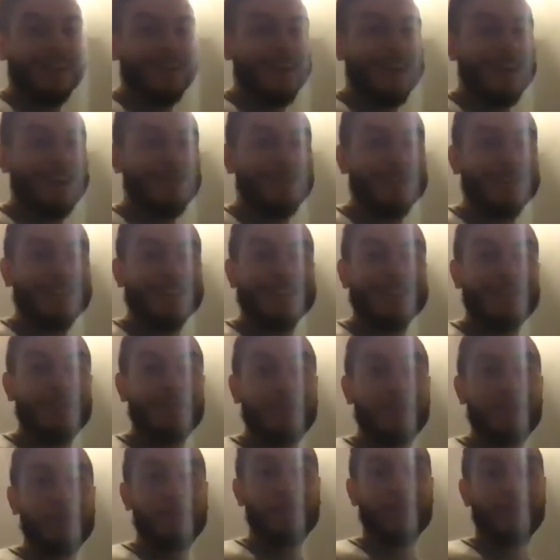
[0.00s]
I mean, some
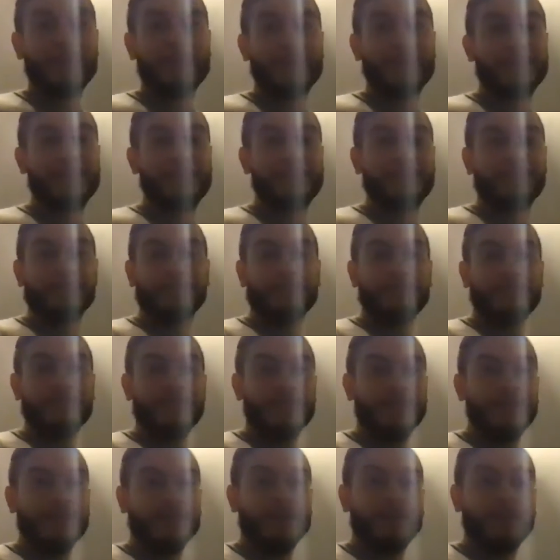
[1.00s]
people,
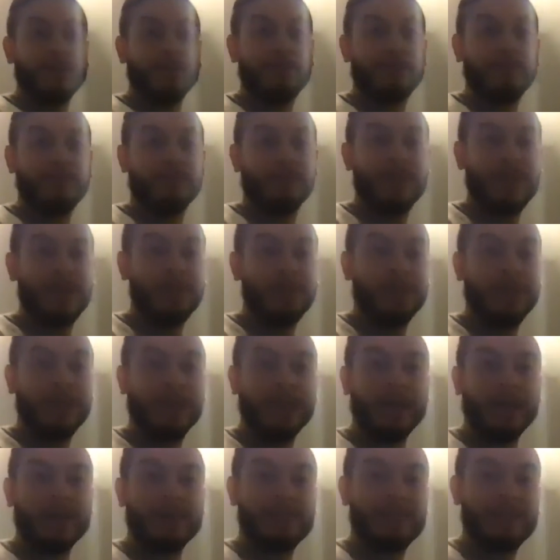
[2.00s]
you know,
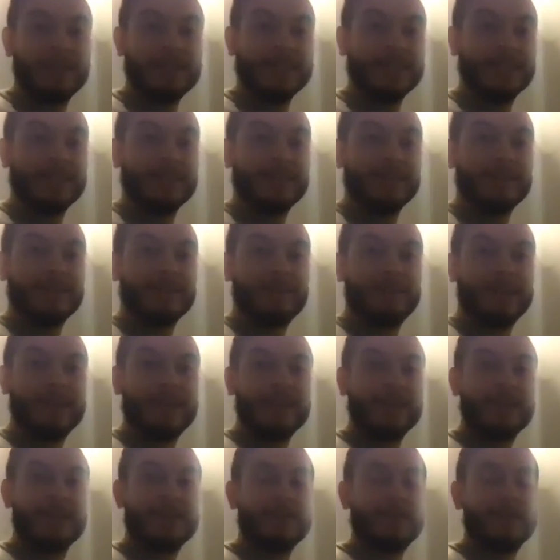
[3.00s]
maybe invest it into the
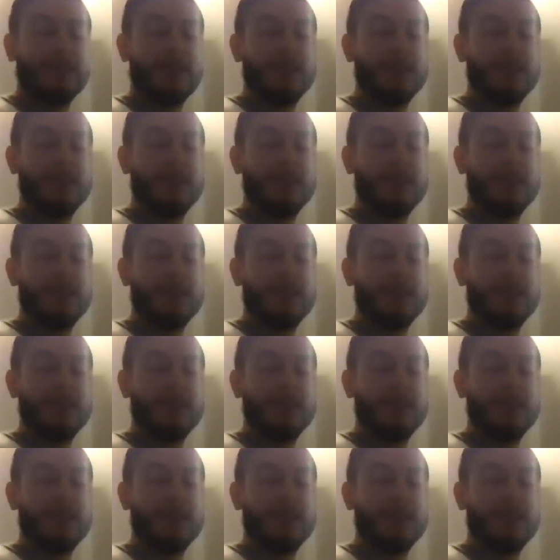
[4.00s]
bank. I